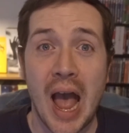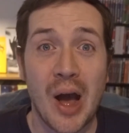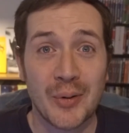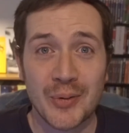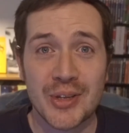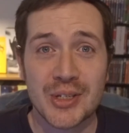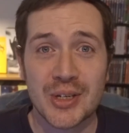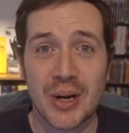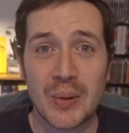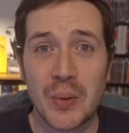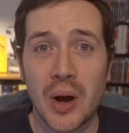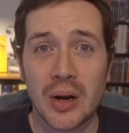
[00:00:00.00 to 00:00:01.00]
And on this
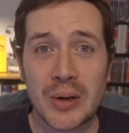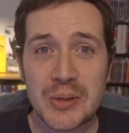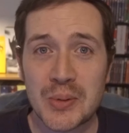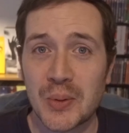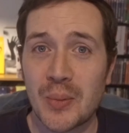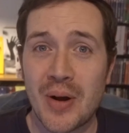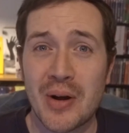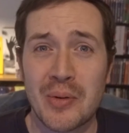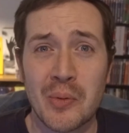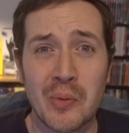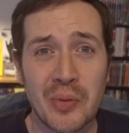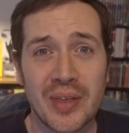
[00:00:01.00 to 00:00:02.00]
channel, I like to talk about
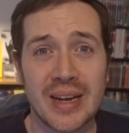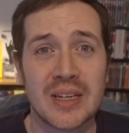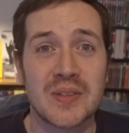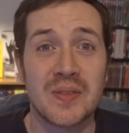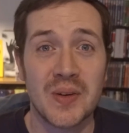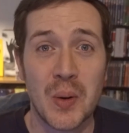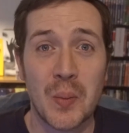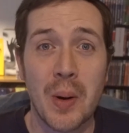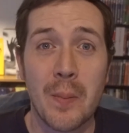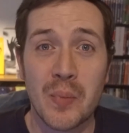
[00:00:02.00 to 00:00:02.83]
all things film,